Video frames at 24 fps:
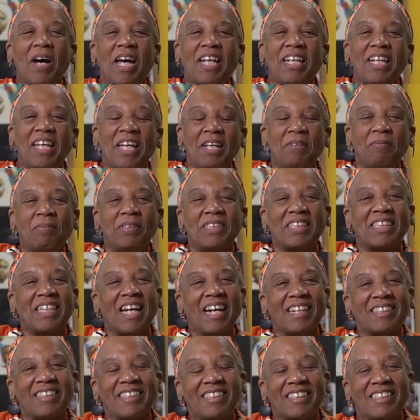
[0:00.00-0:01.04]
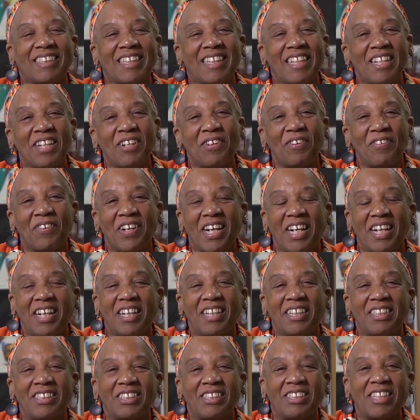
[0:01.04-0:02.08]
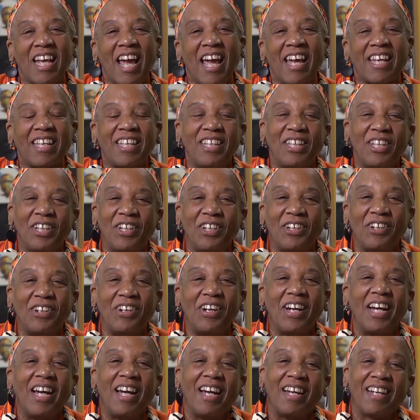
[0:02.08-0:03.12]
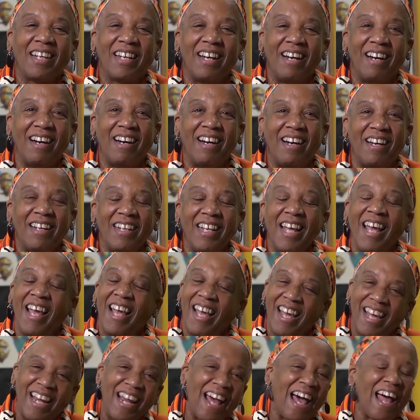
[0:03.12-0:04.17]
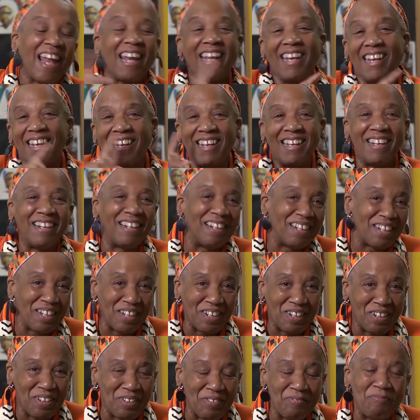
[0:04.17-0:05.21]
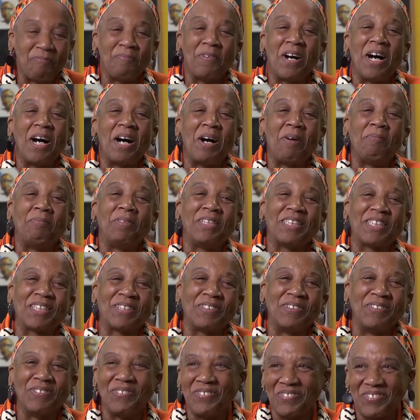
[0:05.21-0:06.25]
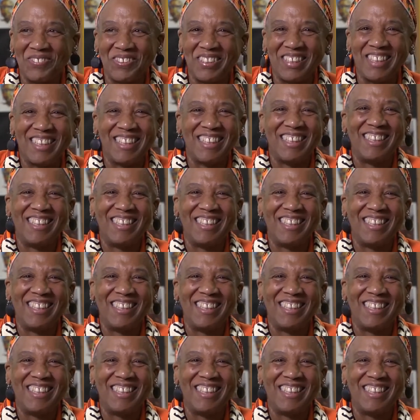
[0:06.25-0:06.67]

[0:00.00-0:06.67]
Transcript: My name is Dr. Zahira Shakir Khan, and I love Mohammed Schools.